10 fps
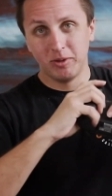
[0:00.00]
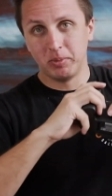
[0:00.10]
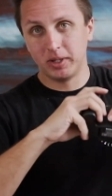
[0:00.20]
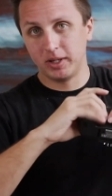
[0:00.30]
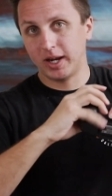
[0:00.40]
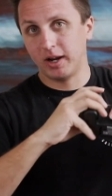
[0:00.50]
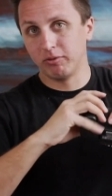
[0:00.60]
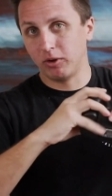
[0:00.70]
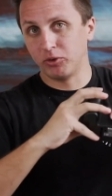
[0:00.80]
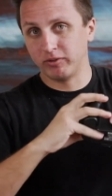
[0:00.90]
pinky kind
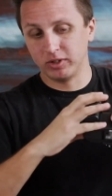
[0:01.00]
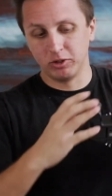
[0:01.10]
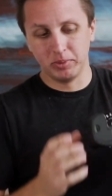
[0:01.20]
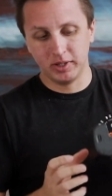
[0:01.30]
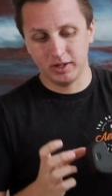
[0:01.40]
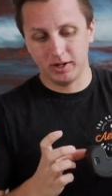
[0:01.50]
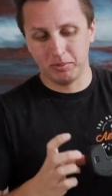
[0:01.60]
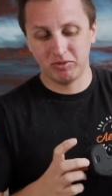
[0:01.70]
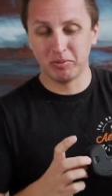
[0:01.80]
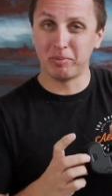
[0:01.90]
of falls off a little bit.
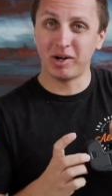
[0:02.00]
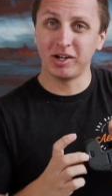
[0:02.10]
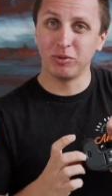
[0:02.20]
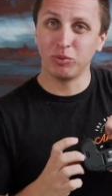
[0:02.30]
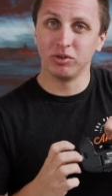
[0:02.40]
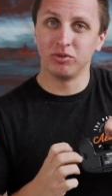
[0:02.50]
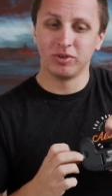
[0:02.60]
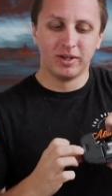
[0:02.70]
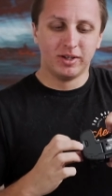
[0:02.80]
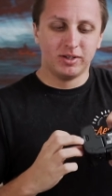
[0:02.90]
Um, if the body
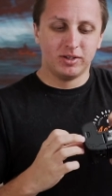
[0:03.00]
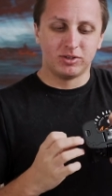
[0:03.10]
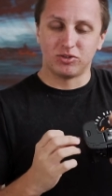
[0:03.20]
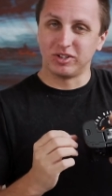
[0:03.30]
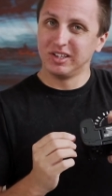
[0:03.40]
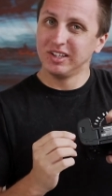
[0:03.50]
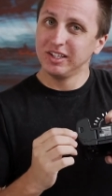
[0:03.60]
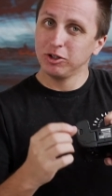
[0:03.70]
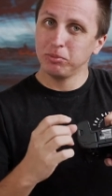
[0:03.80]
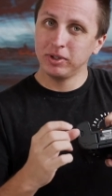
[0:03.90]
was just a
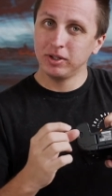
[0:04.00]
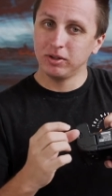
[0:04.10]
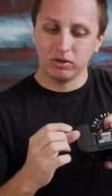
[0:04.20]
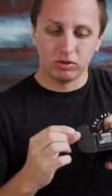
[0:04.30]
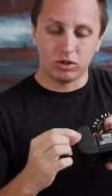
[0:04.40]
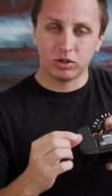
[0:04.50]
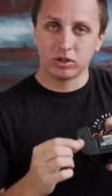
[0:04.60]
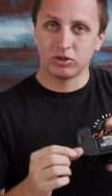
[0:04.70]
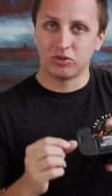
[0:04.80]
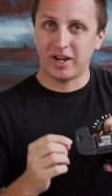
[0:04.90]
little bit
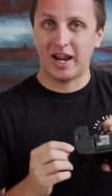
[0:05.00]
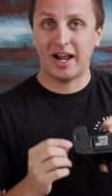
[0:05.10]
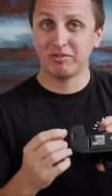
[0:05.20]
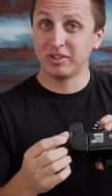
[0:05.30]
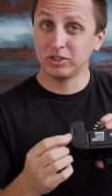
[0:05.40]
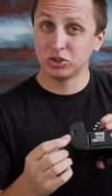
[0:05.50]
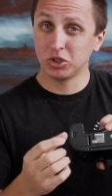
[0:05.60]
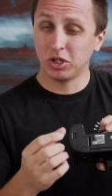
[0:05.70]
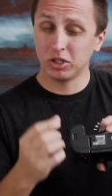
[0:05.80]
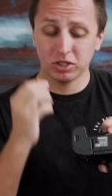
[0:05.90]
longer, just half an
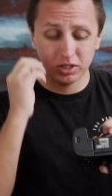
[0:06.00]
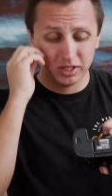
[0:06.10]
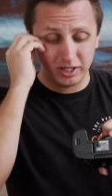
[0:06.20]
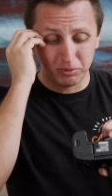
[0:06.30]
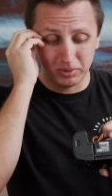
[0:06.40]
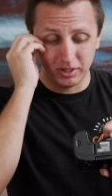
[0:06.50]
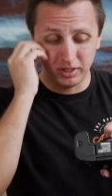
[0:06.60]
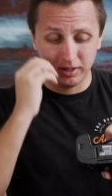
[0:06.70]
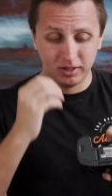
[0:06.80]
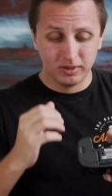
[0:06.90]
inch longer, it'd
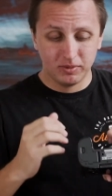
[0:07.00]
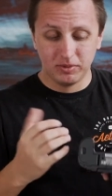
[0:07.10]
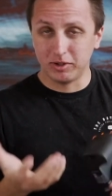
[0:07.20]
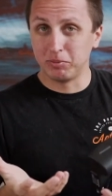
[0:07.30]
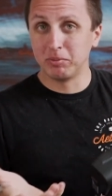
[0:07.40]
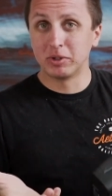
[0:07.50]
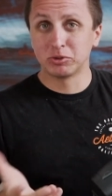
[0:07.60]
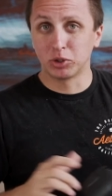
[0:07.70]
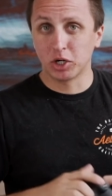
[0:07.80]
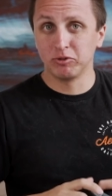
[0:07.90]
be it'd be
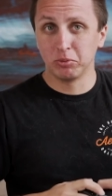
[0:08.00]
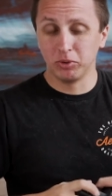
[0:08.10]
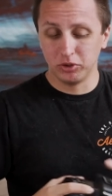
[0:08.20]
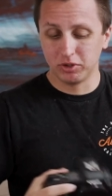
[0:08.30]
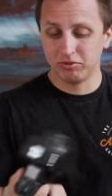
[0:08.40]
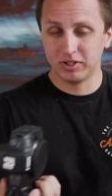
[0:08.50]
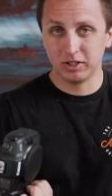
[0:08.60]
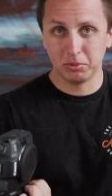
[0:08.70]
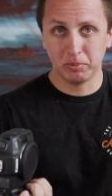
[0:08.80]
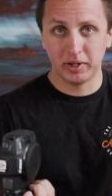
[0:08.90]
much more comfortable. You could fit a
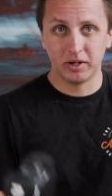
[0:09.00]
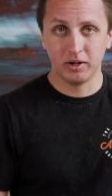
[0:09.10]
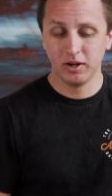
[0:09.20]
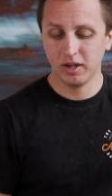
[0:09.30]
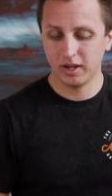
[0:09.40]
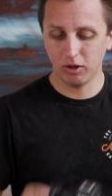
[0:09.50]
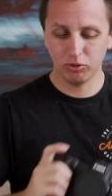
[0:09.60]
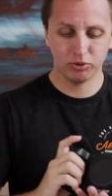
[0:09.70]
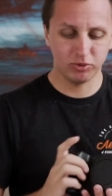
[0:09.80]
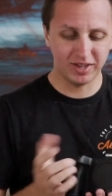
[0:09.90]
little better.
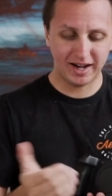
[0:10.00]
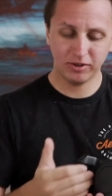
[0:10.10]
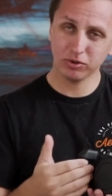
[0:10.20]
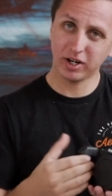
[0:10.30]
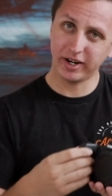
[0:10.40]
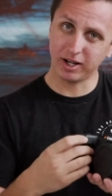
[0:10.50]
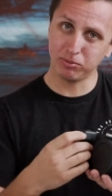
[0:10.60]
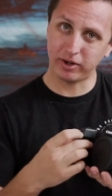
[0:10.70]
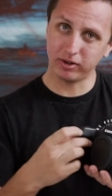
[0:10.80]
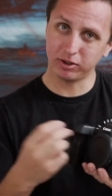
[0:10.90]
Also, the handle kind of
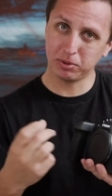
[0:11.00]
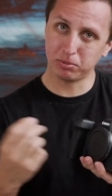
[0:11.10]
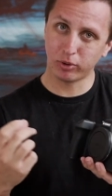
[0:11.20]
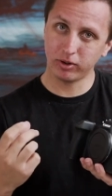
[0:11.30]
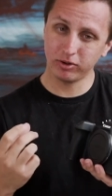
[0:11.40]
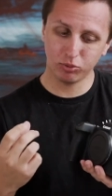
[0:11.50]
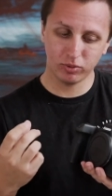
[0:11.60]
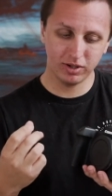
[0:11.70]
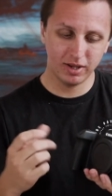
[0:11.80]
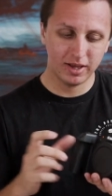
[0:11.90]
comes out a little bit more on this
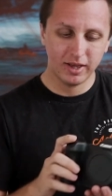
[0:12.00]
one.